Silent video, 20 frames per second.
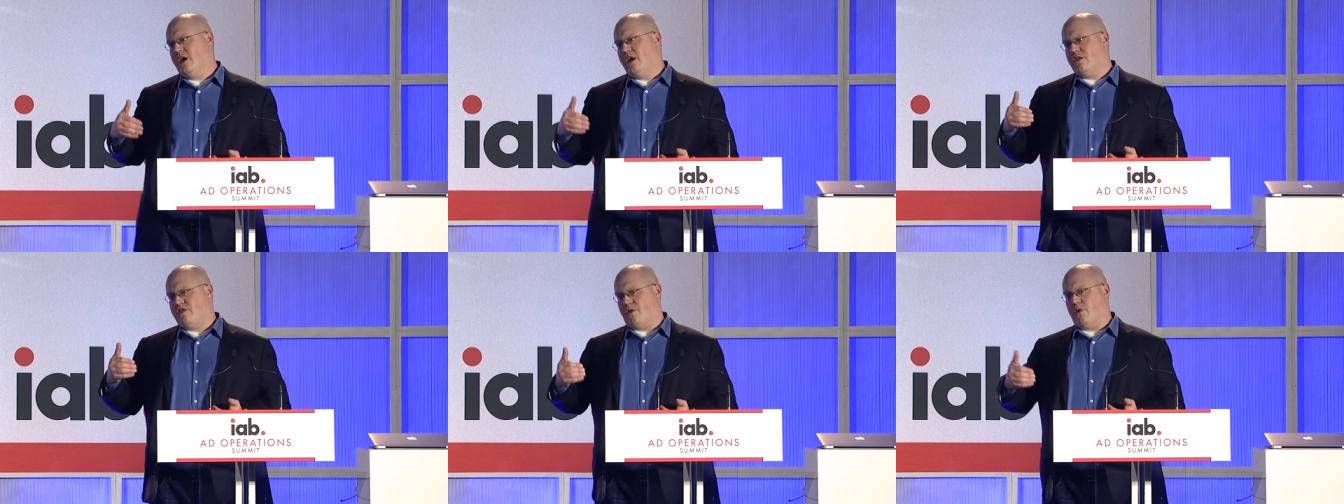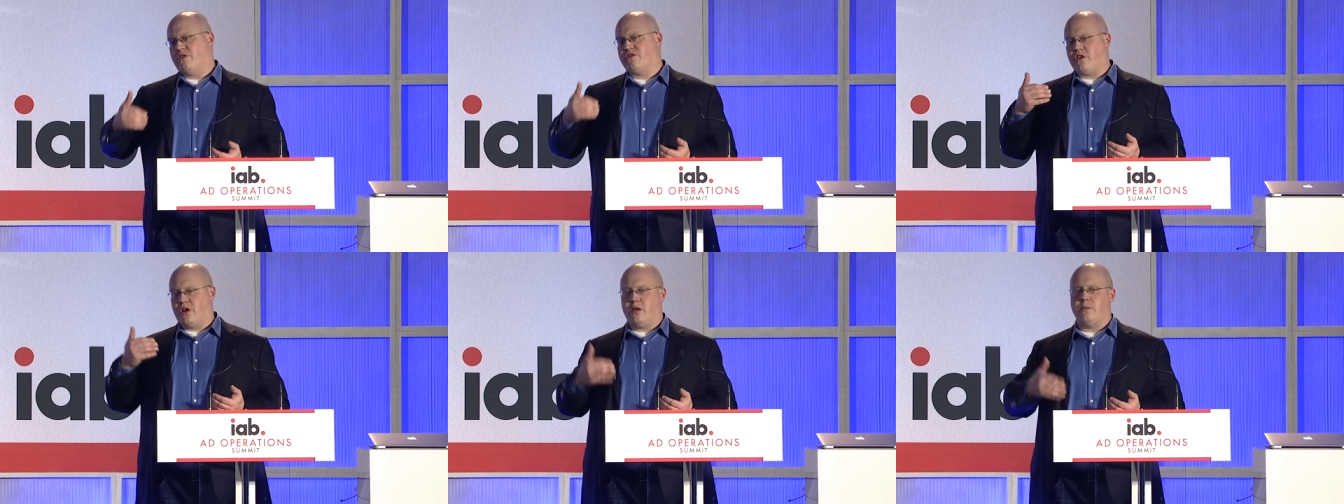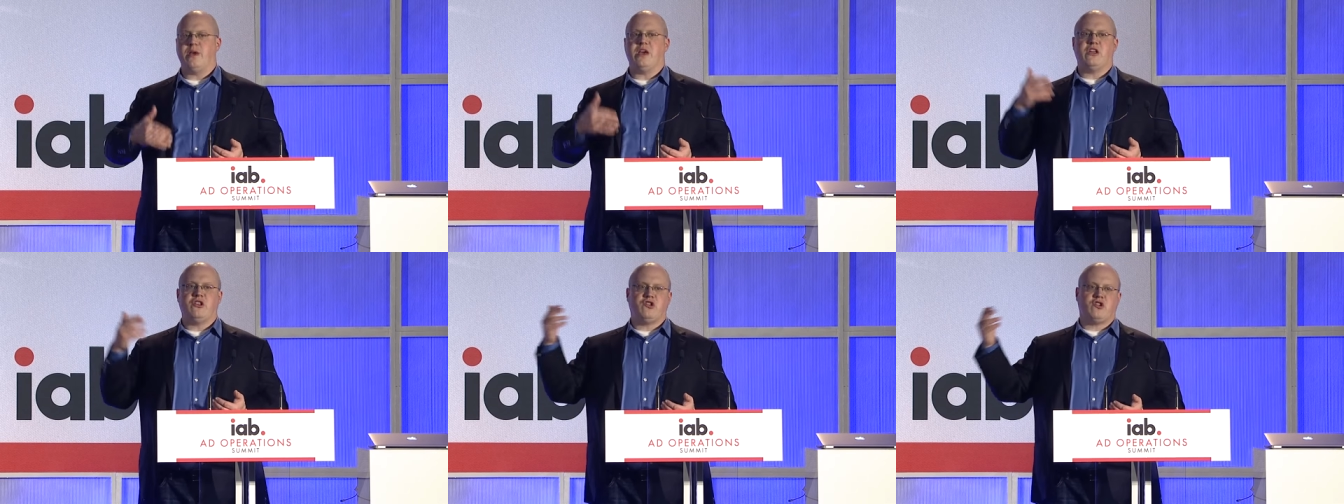So it's going to
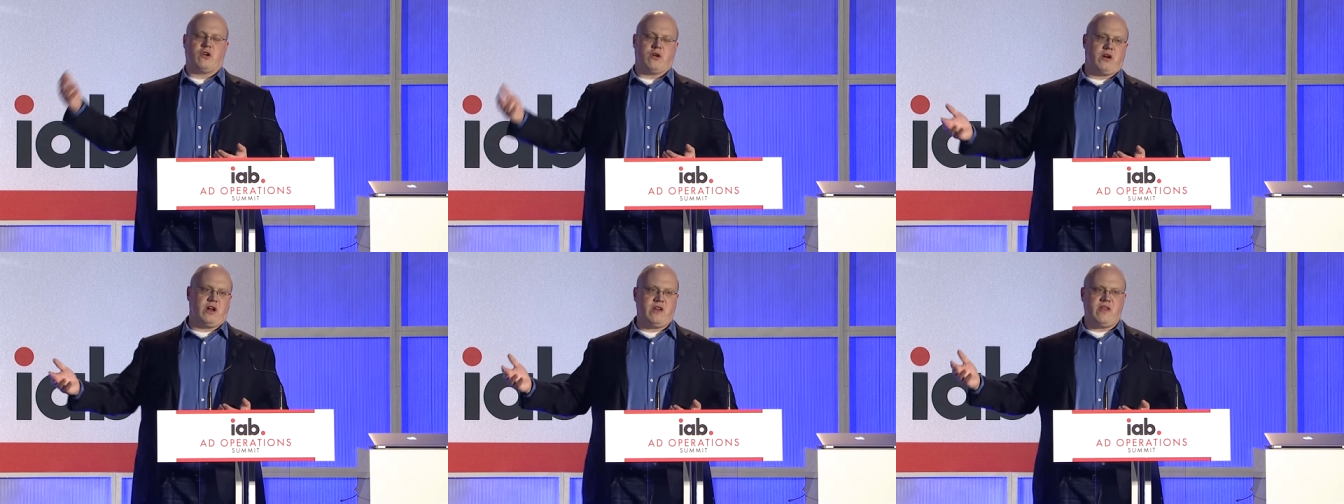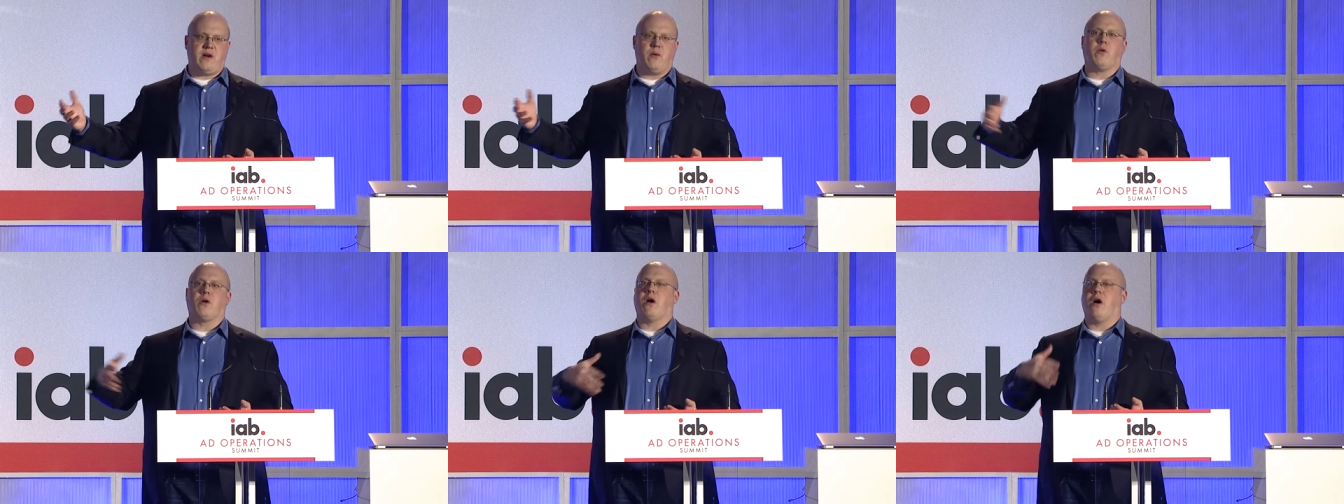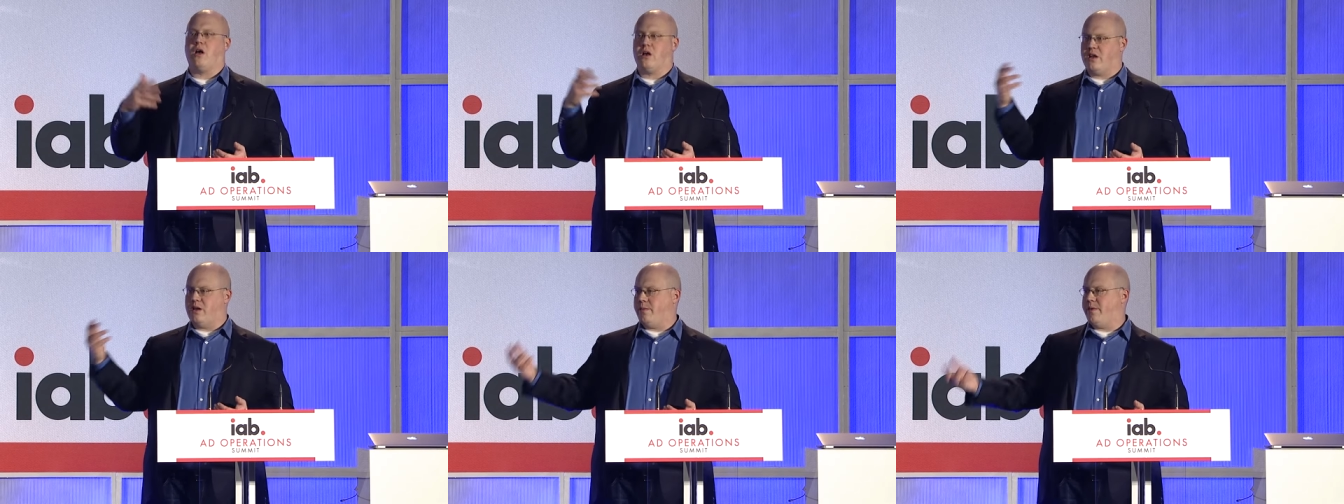be a journey that we're
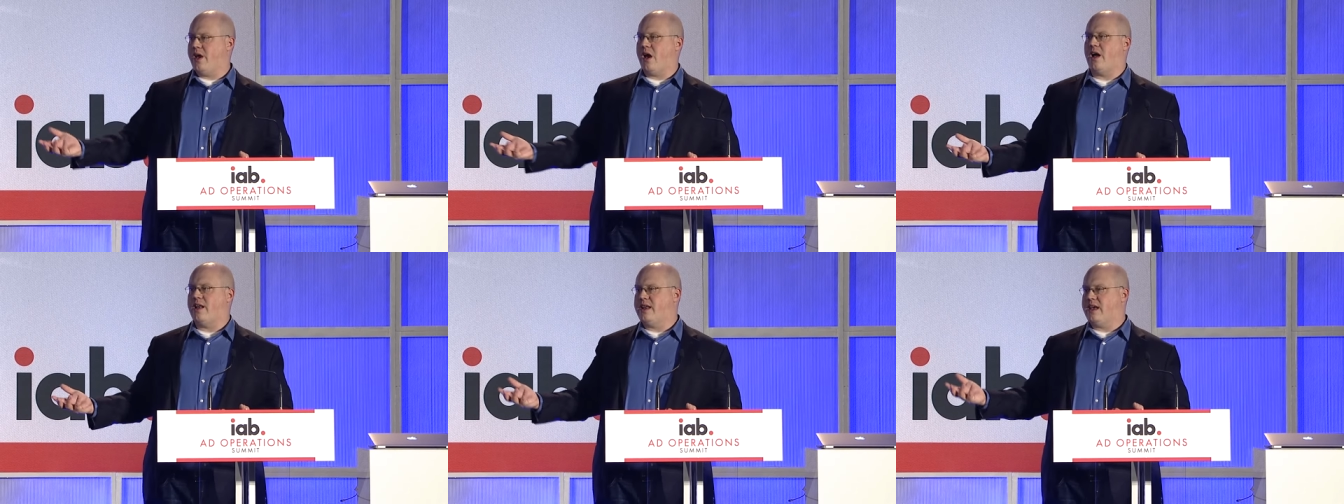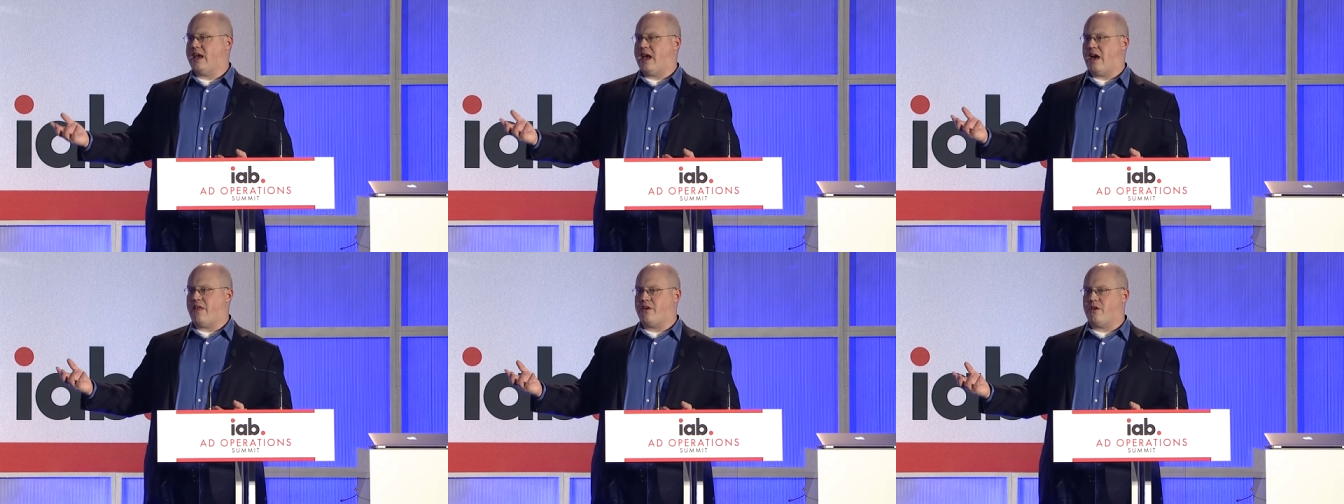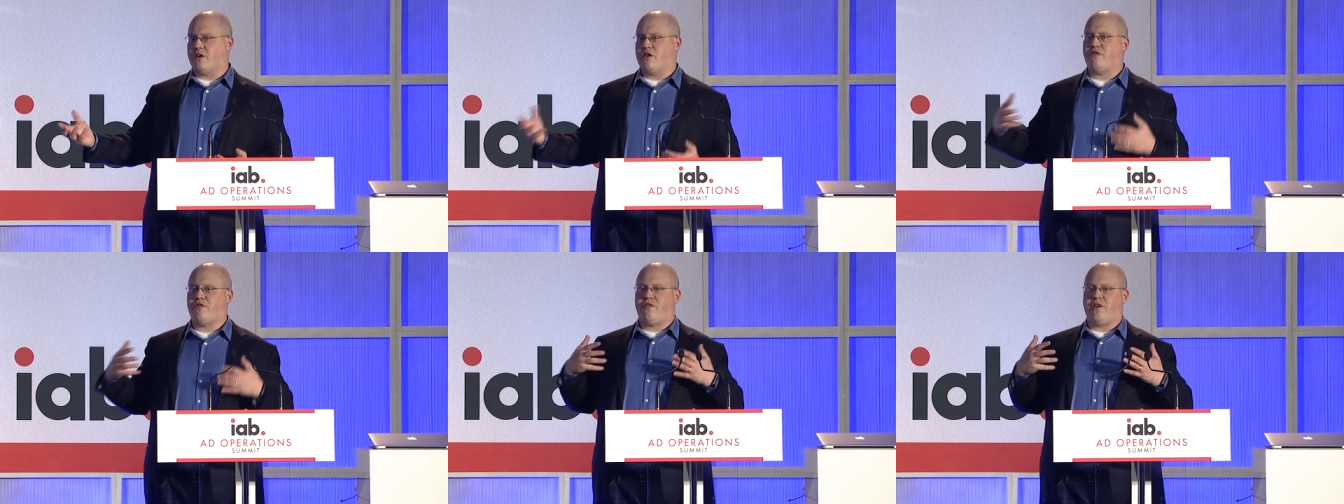all going to be on
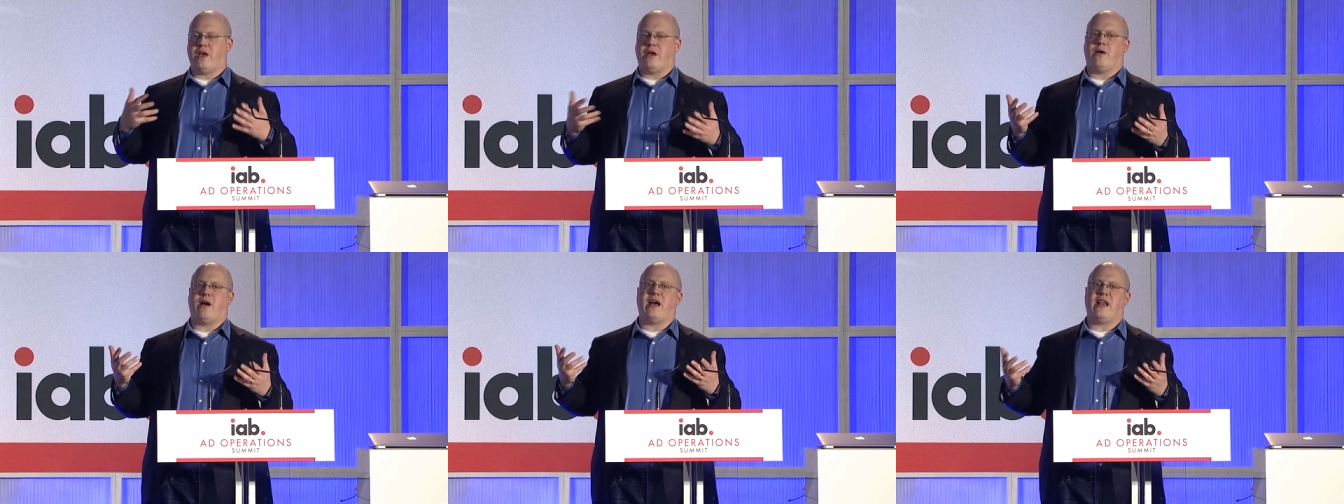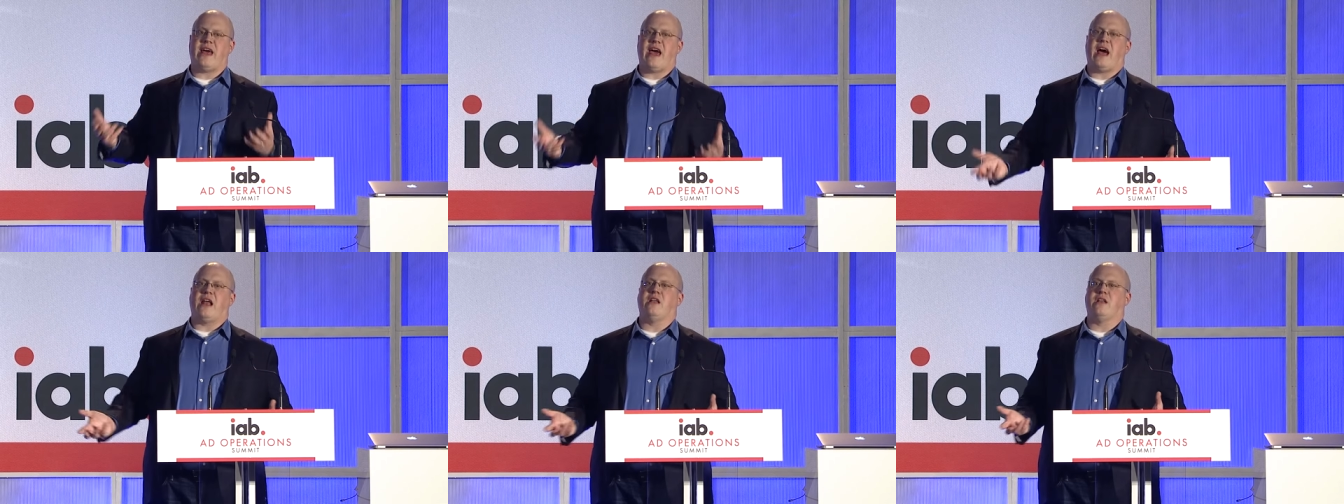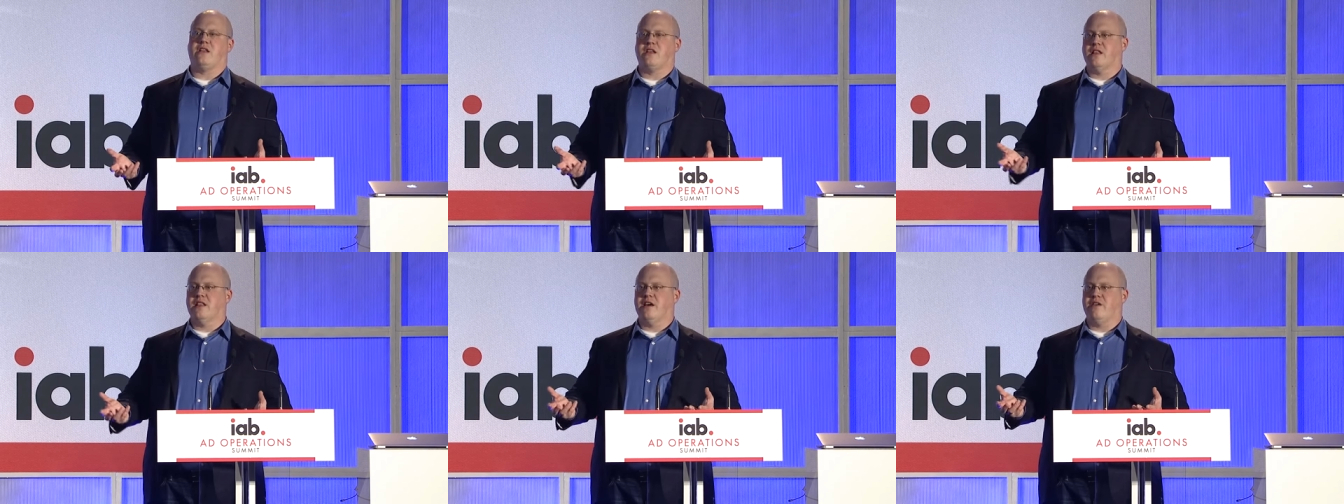together to figure out how to
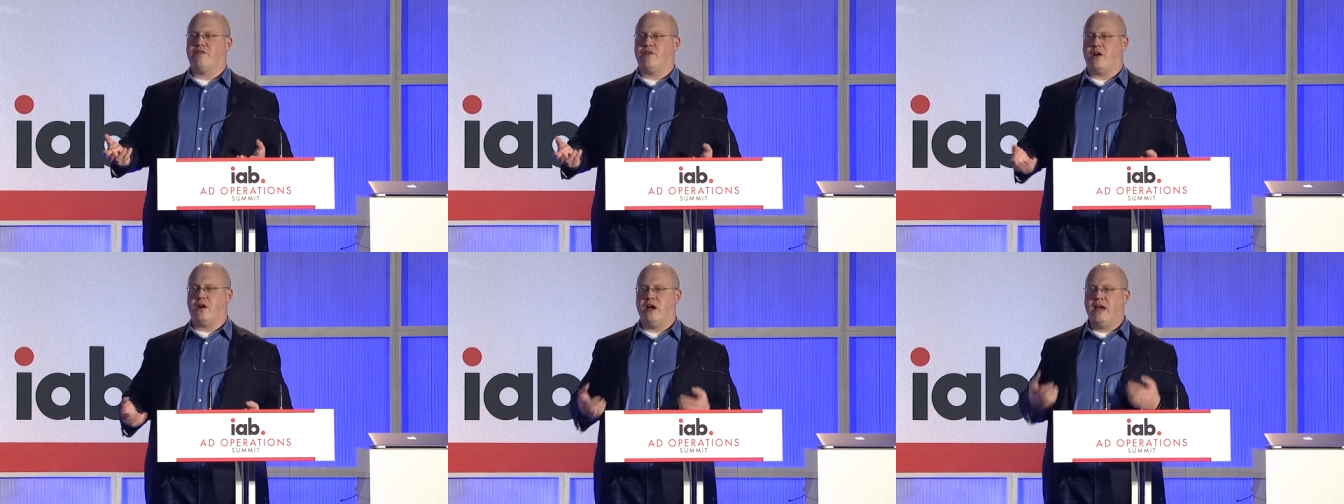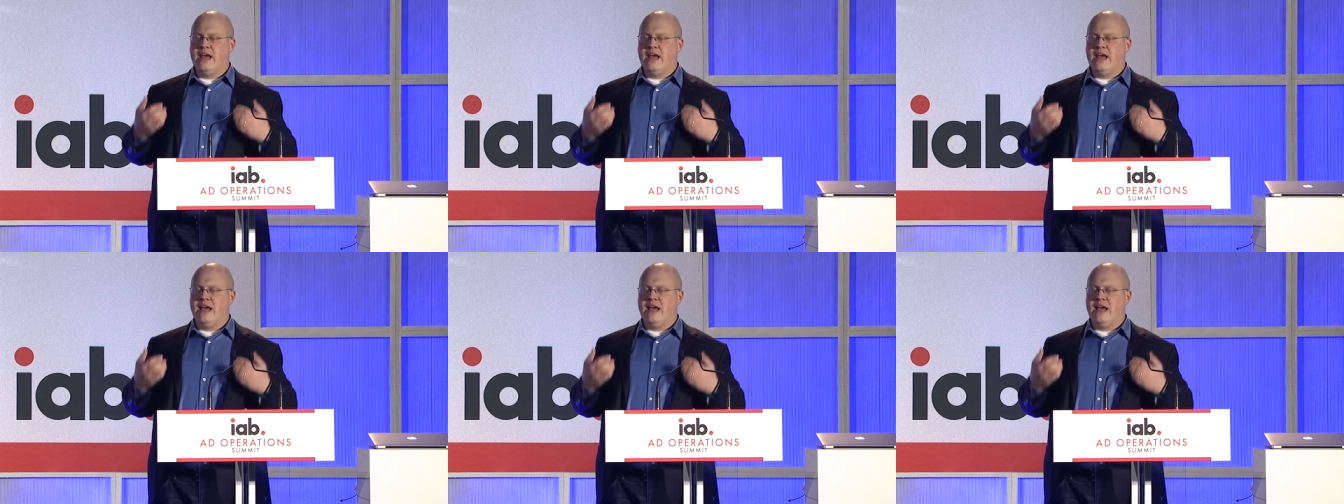deliver